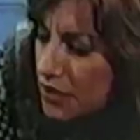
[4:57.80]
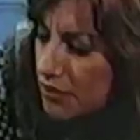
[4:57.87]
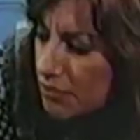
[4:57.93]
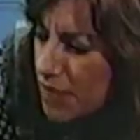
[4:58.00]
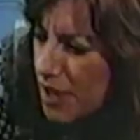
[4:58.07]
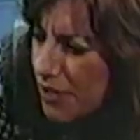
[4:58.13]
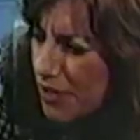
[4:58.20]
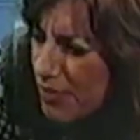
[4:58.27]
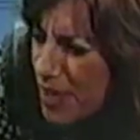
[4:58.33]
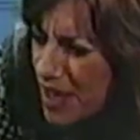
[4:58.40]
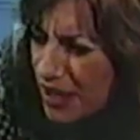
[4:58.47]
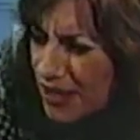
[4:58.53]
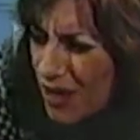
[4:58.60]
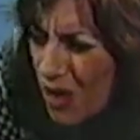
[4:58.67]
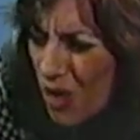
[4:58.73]
Mary
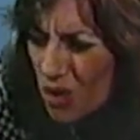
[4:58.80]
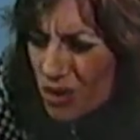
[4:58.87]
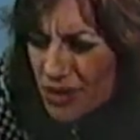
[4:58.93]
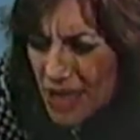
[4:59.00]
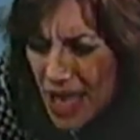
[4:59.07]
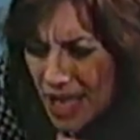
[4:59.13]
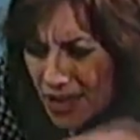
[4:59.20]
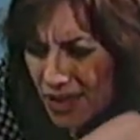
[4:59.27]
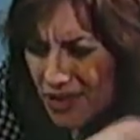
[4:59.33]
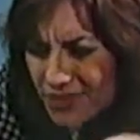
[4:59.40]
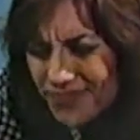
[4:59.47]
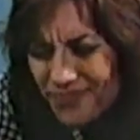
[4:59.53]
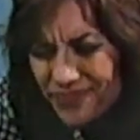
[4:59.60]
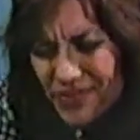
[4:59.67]
betting the whole dollar?